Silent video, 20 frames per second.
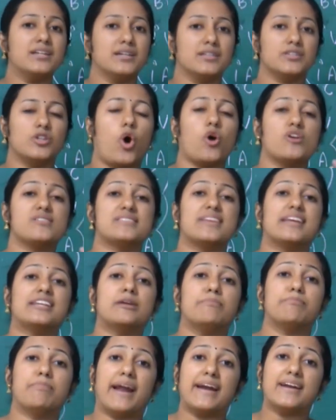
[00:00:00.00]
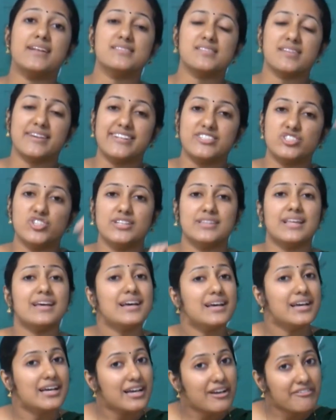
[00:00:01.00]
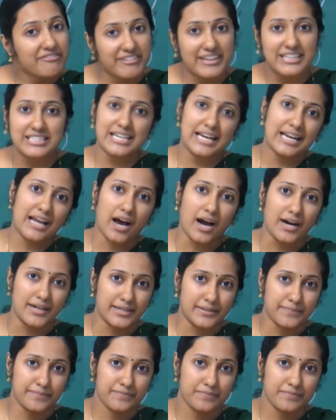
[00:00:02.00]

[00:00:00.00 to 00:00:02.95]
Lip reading: the oxygenated blood is reaching the fetal heart.